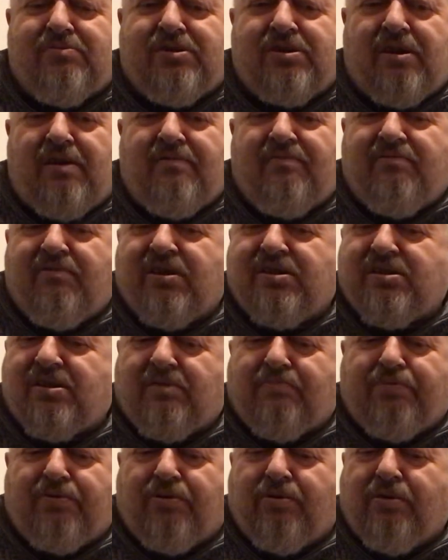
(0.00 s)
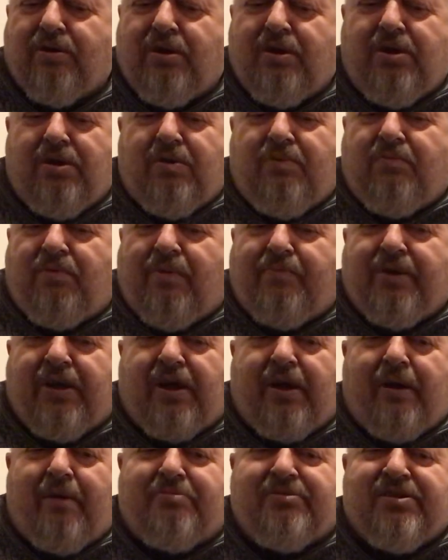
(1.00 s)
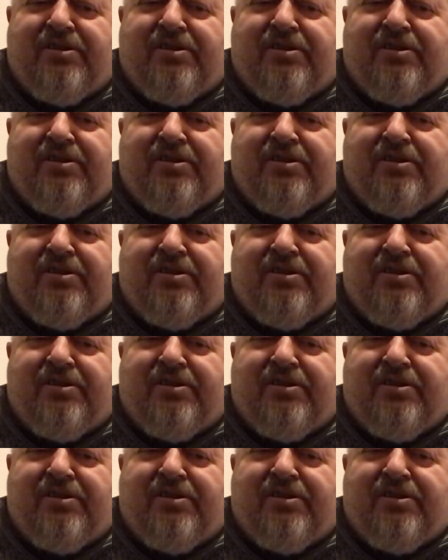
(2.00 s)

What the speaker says: So, for example, when we go up